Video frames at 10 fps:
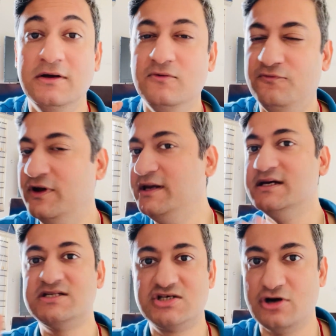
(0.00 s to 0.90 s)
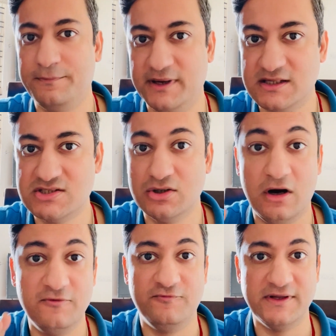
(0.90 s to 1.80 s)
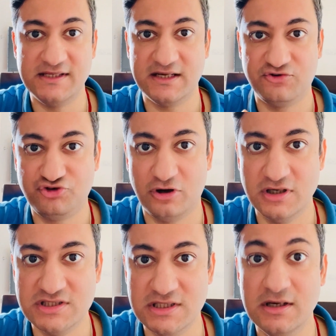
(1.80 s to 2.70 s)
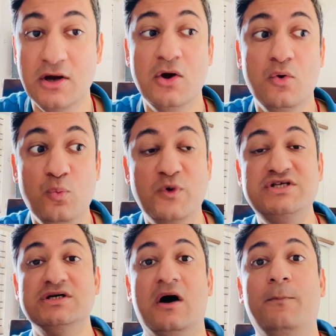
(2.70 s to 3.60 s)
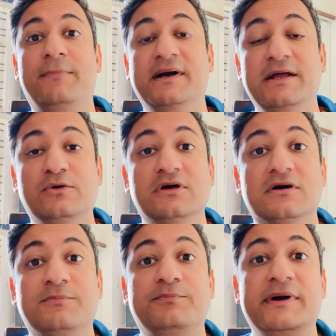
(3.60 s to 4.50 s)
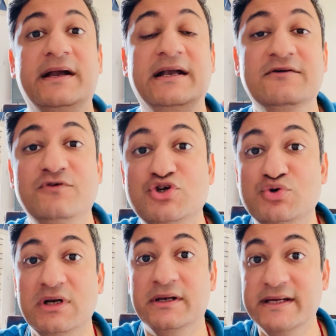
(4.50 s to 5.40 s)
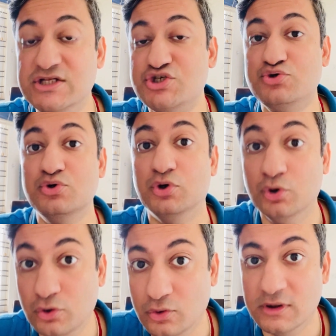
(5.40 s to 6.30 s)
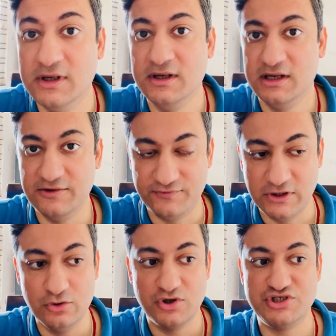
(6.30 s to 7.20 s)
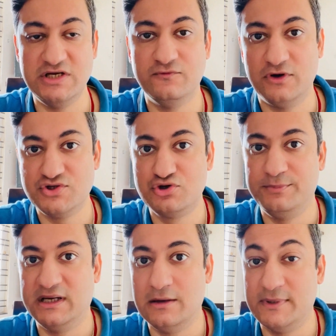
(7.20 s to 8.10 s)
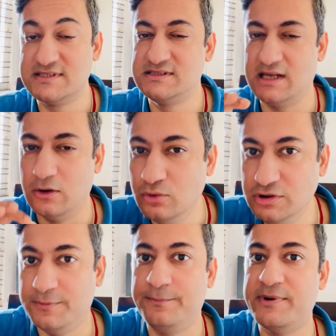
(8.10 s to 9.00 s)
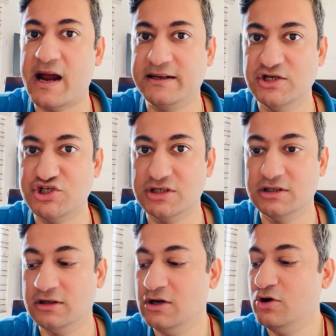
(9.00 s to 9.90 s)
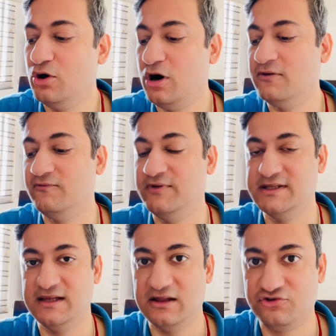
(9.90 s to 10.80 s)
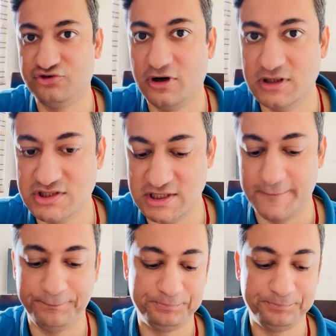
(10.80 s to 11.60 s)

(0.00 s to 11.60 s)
various topics of Vedic astrology which a particular individual needs to know if he or she wants to become a sound practitioner of Vedic astrology.